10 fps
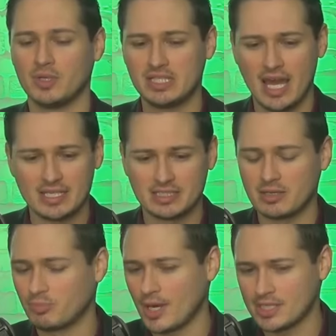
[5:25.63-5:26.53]
a test
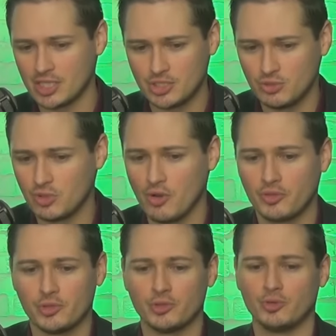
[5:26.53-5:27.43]
and a process you go
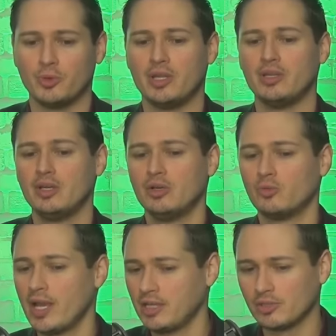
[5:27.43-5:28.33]
through and
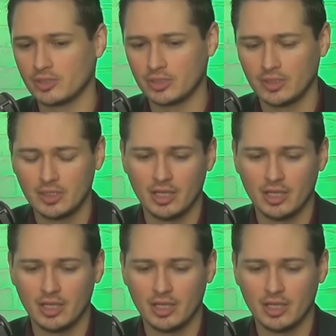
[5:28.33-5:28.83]
regular